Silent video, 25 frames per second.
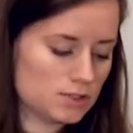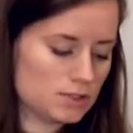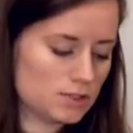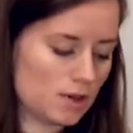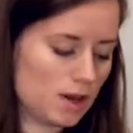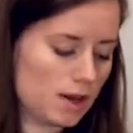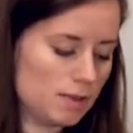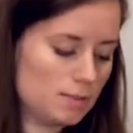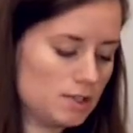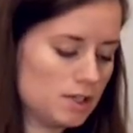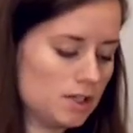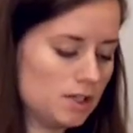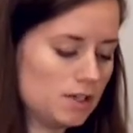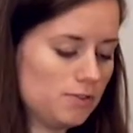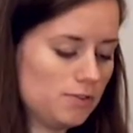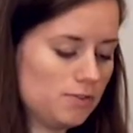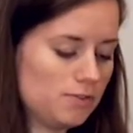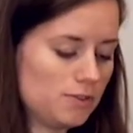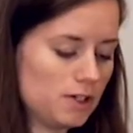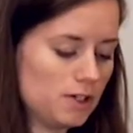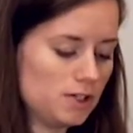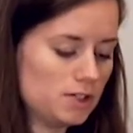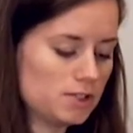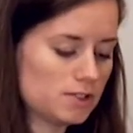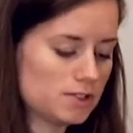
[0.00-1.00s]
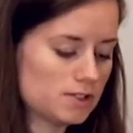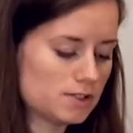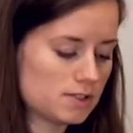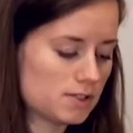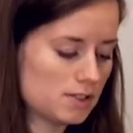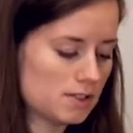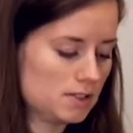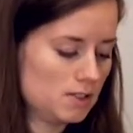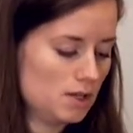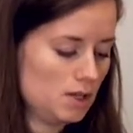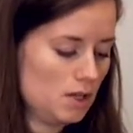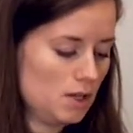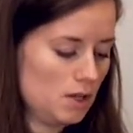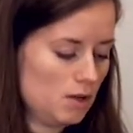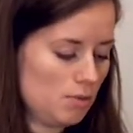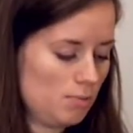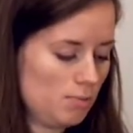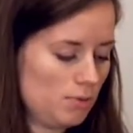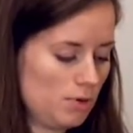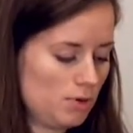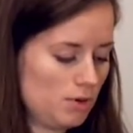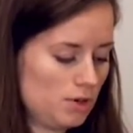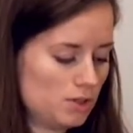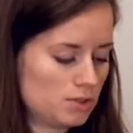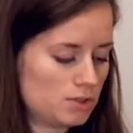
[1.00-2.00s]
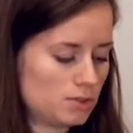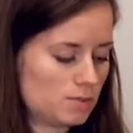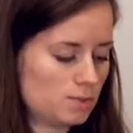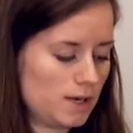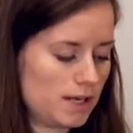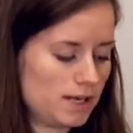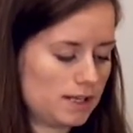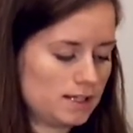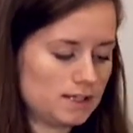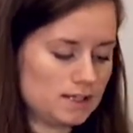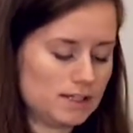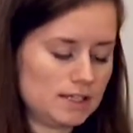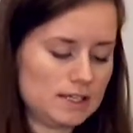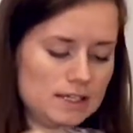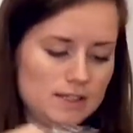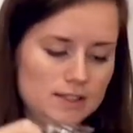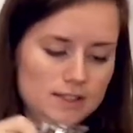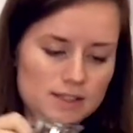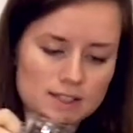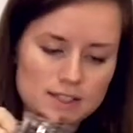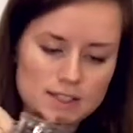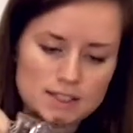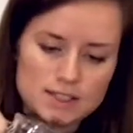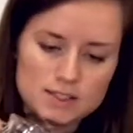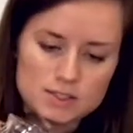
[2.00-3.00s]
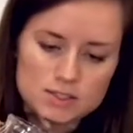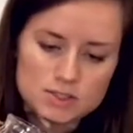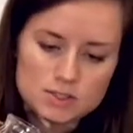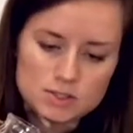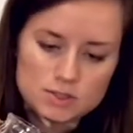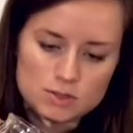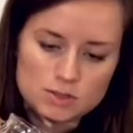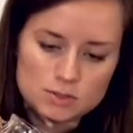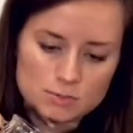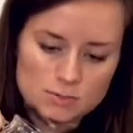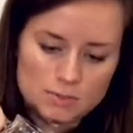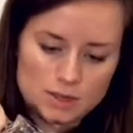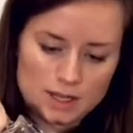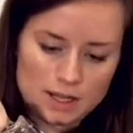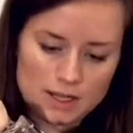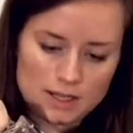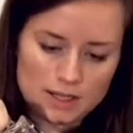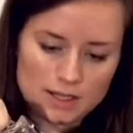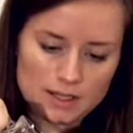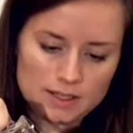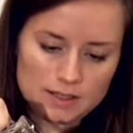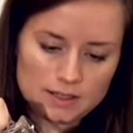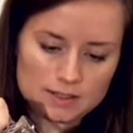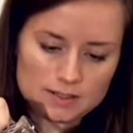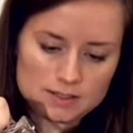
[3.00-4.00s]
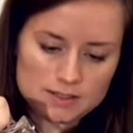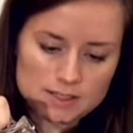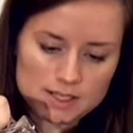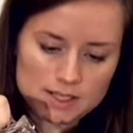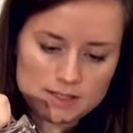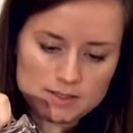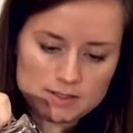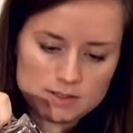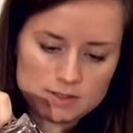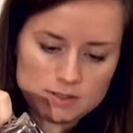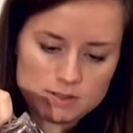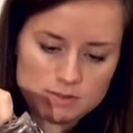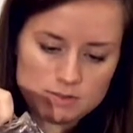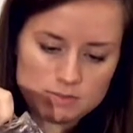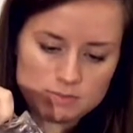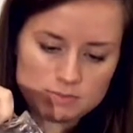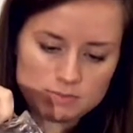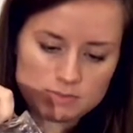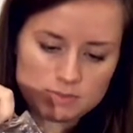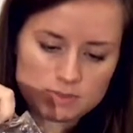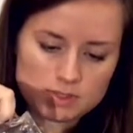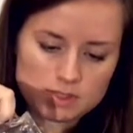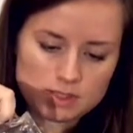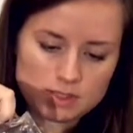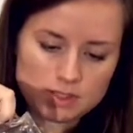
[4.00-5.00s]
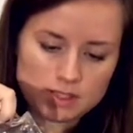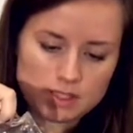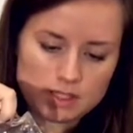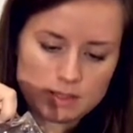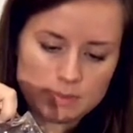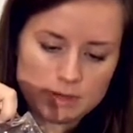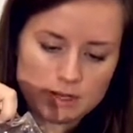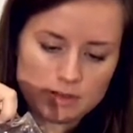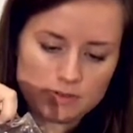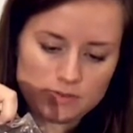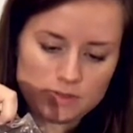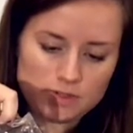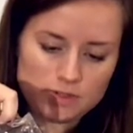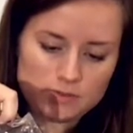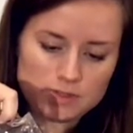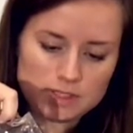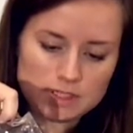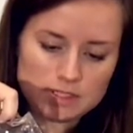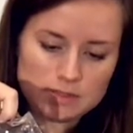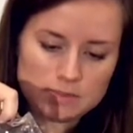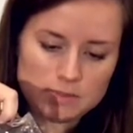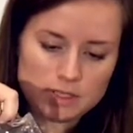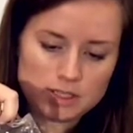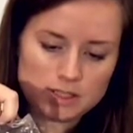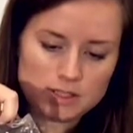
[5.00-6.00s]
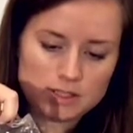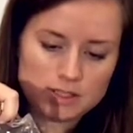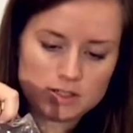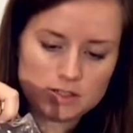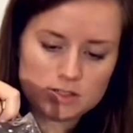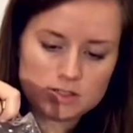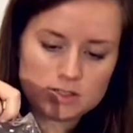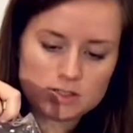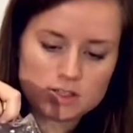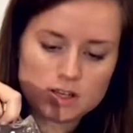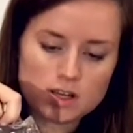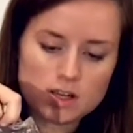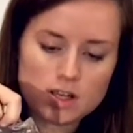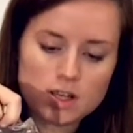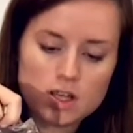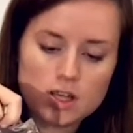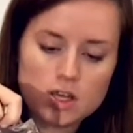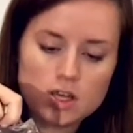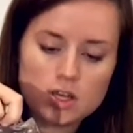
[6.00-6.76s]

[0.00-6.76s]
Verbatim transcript: So I'm gonna first pour directly into my test tube till I get about 15 milliliters.